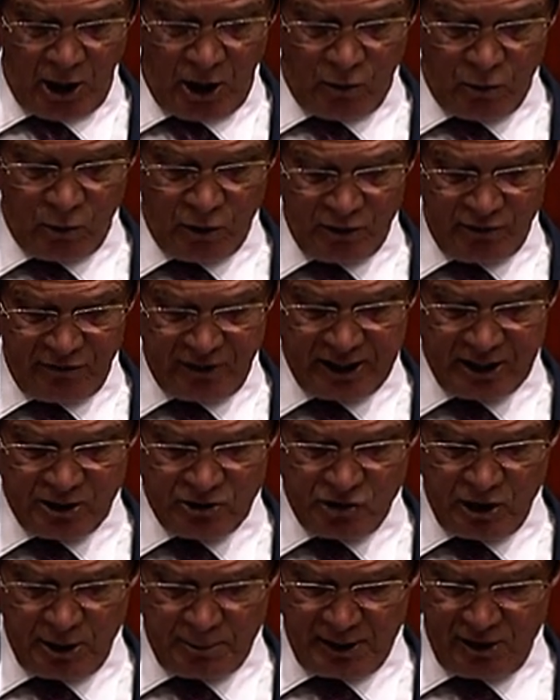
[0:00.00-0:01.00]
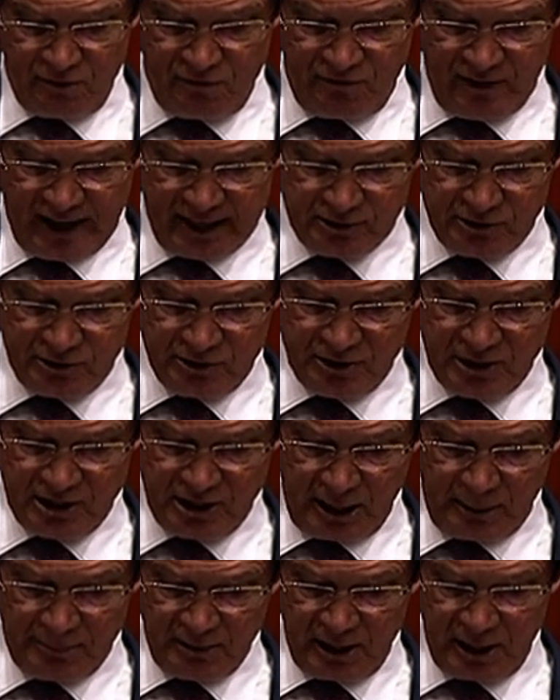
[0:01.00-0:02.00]
One of the contributing factors of
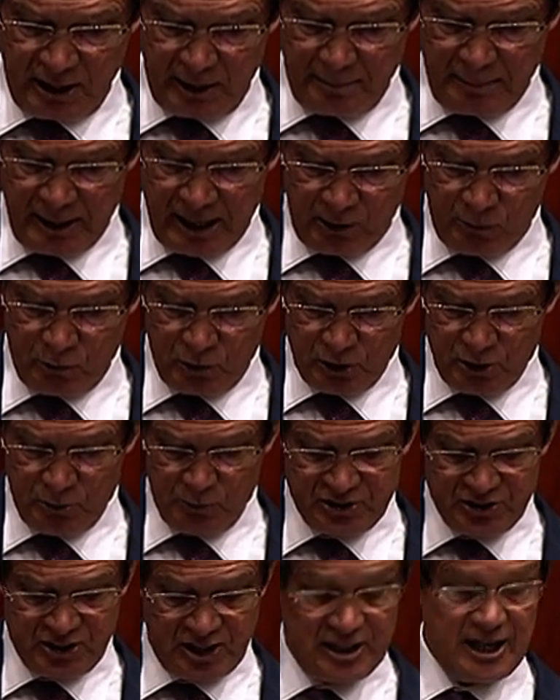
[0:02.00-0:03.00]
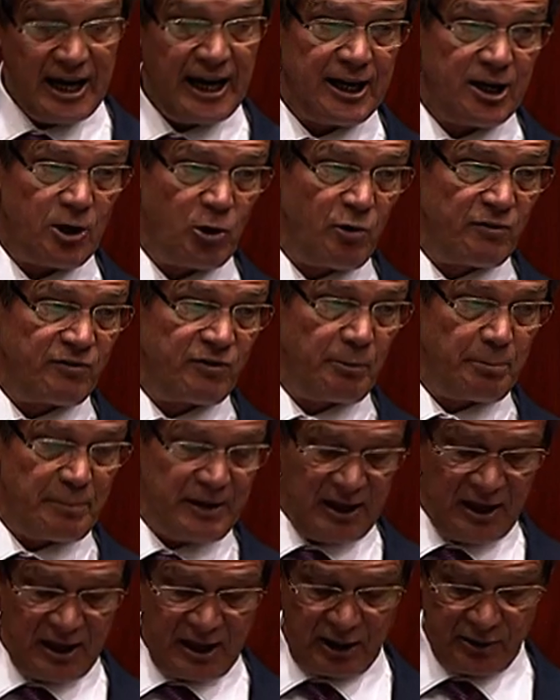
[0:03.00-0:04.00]
WA Inc. Mach 1 was the takeover of
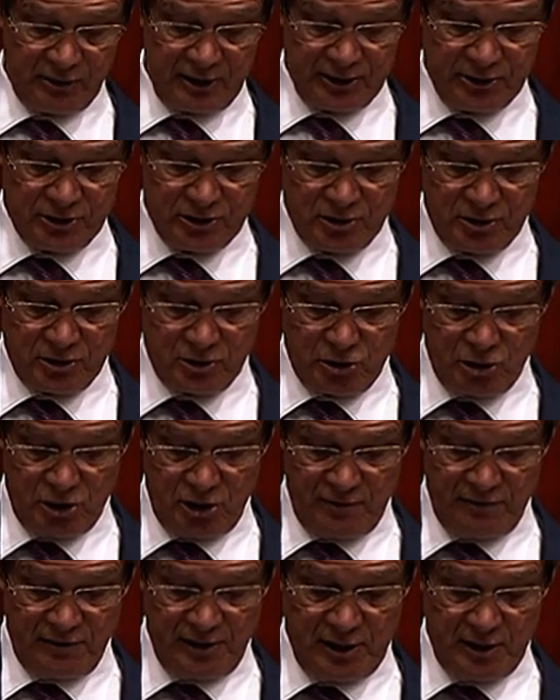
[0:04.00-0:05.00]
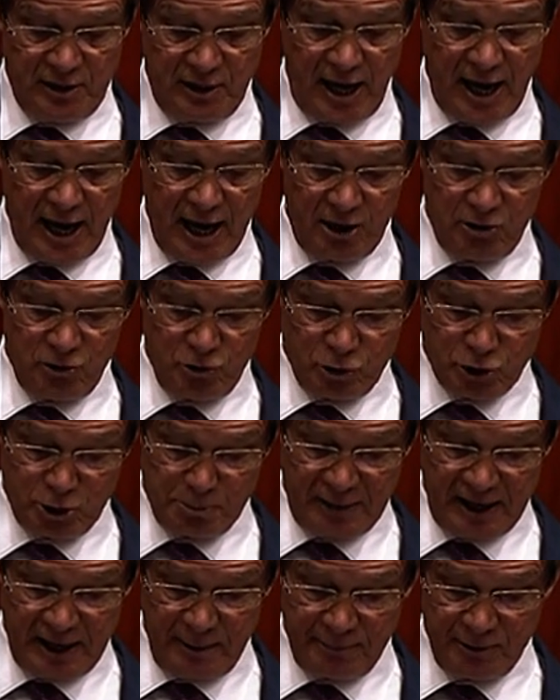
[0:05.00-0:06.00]
media outlets, TV and
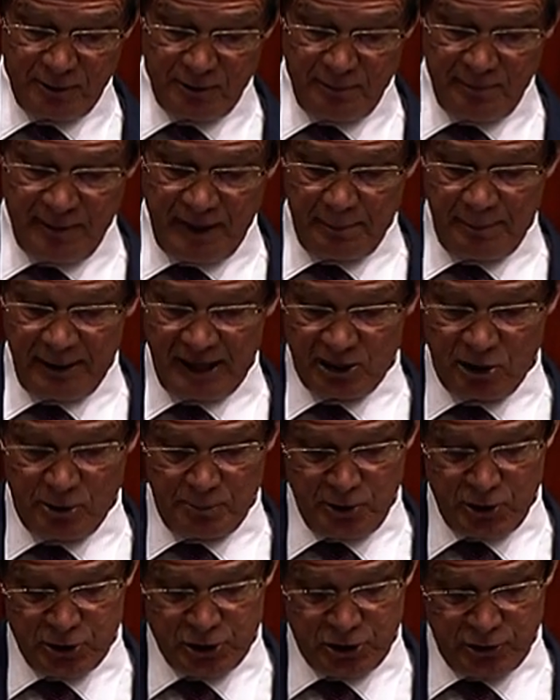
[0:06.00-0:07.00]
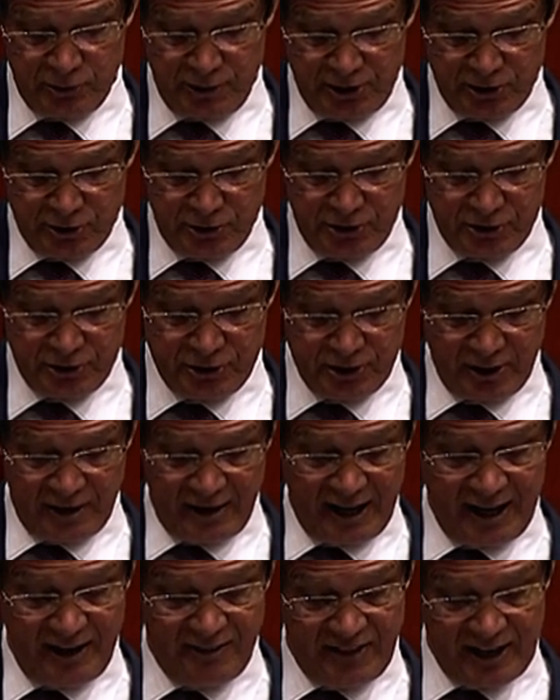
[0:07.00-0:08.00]
newspaper, by commercial interests,
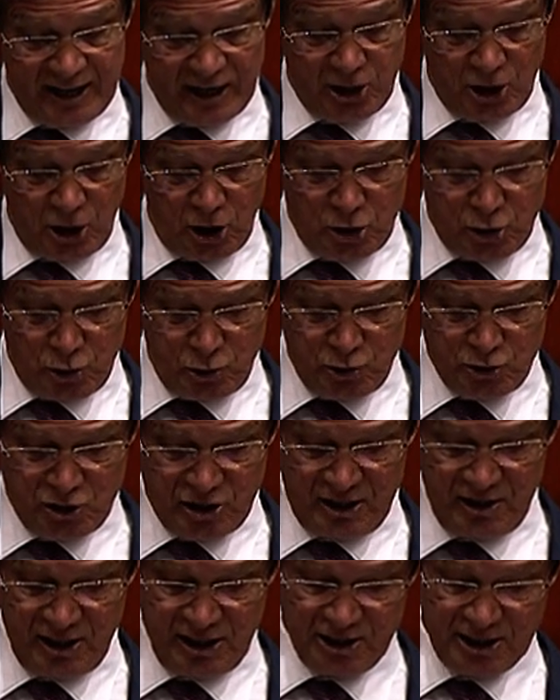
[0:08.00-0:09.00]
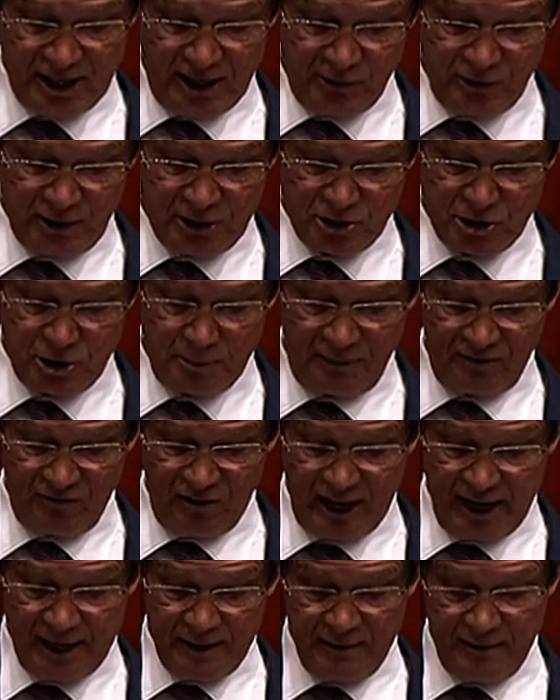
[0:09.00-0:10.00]
and then using these outlets to
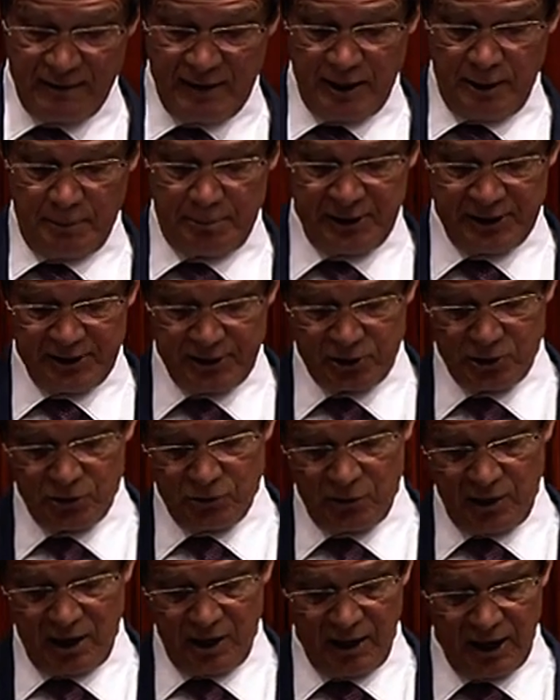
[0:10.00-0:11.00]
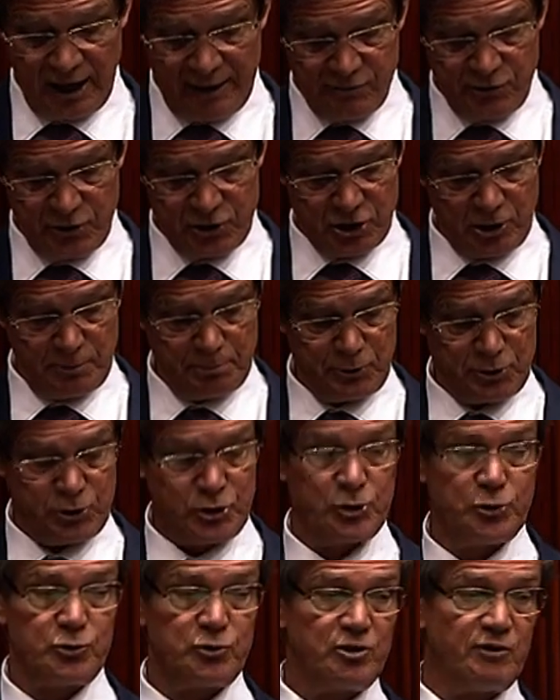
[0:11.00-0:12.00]
provide political leverage in
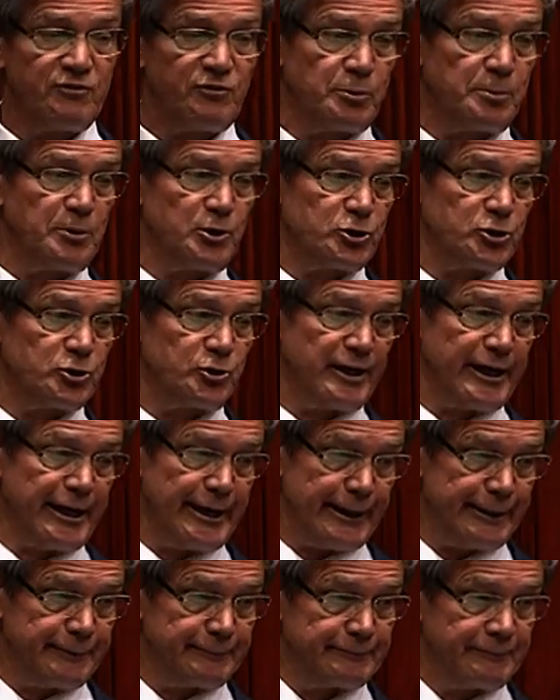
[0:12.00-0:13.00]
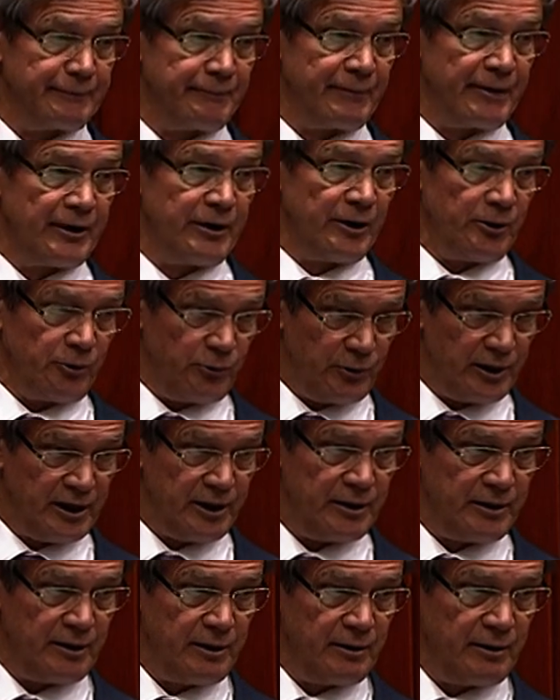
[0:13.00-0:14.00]
pursuit of commercial gain.
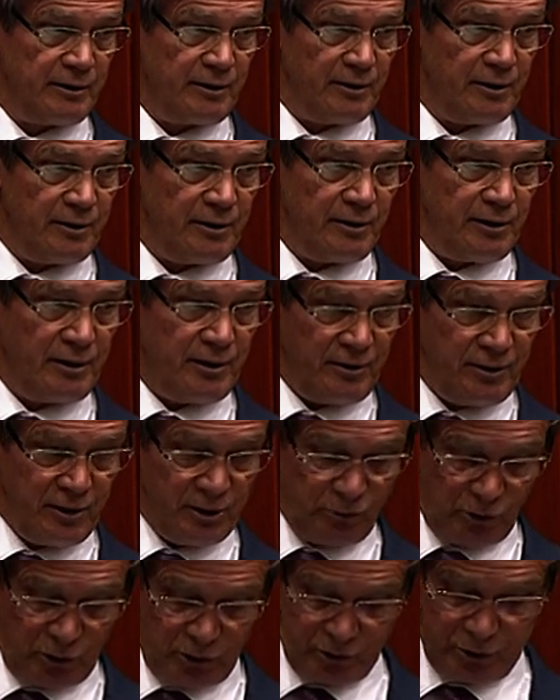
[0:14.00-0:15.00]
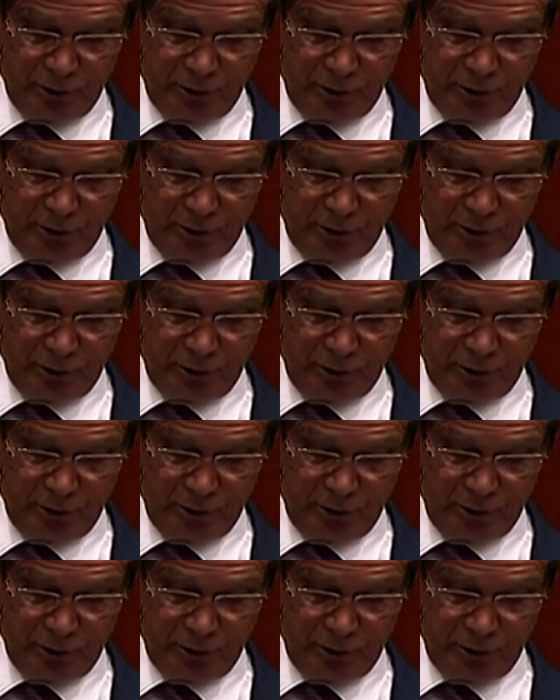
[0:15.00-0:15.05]
Read the Royal